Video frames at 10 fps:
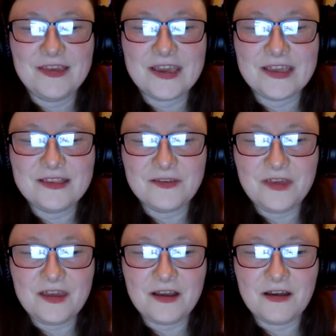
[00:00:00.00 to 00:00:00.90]
They can do
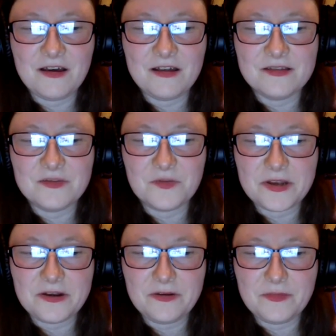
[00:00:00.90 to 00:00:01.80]
that on
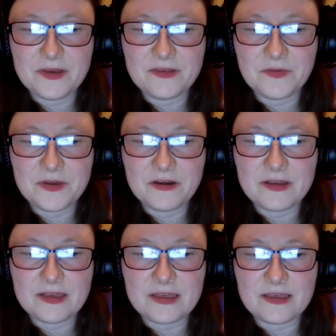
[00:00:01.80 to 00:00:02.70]
Twitter. My Twitter
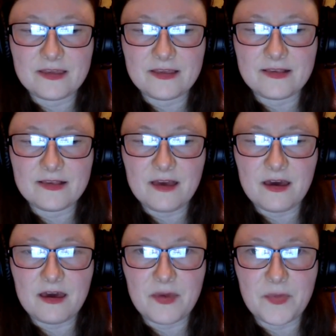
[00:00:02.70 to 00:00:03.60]
is
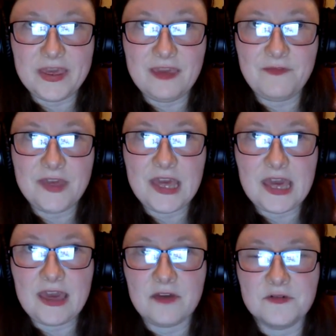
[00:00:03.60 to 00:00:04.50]
um,
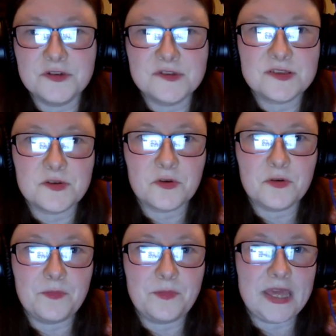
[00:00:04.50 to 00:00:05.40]
EVA
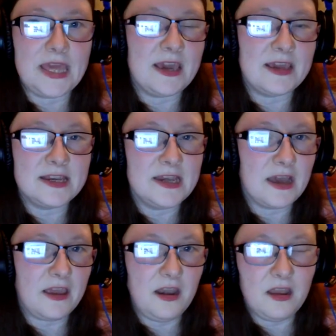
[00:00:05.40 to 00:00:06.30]
underscore
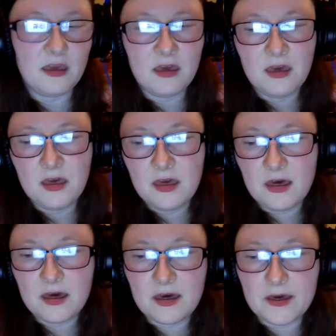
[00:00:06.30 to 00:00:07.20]
B89.
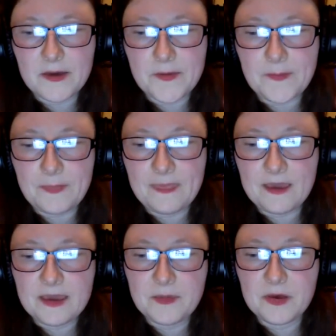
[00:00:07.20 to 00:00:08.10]
Um,
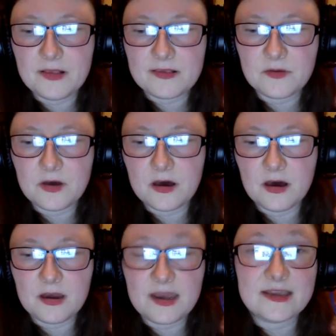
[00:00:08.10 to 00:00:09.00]
I am also
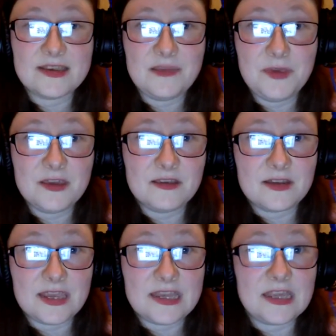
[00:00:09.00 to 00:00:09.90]
on
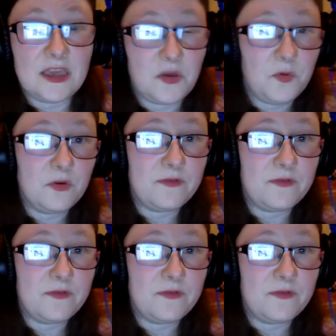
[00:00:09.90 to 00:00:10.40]
academia.edu.